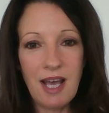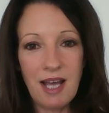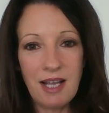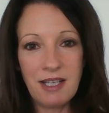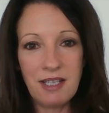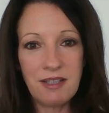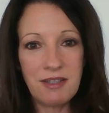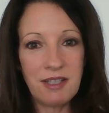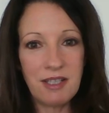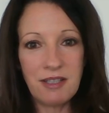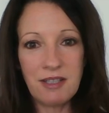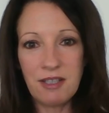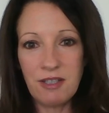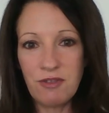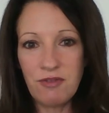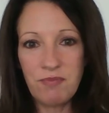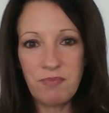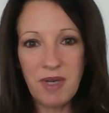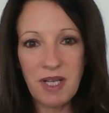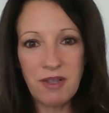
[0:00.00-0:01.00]
anything that
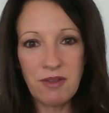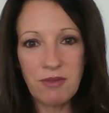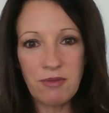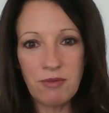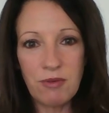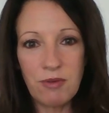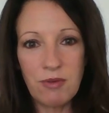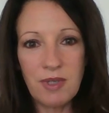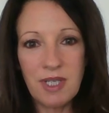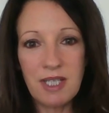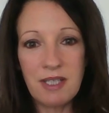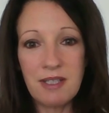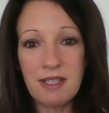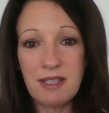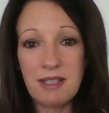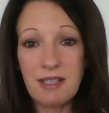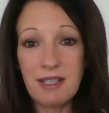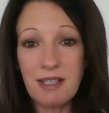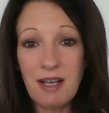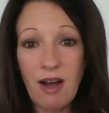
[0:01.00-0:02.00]
you've been through.
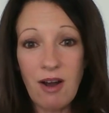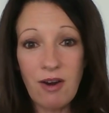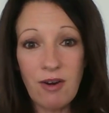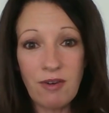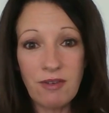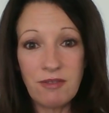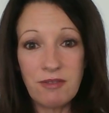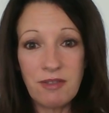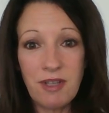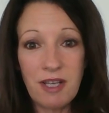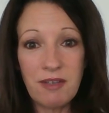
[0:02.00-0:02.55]
It's hard.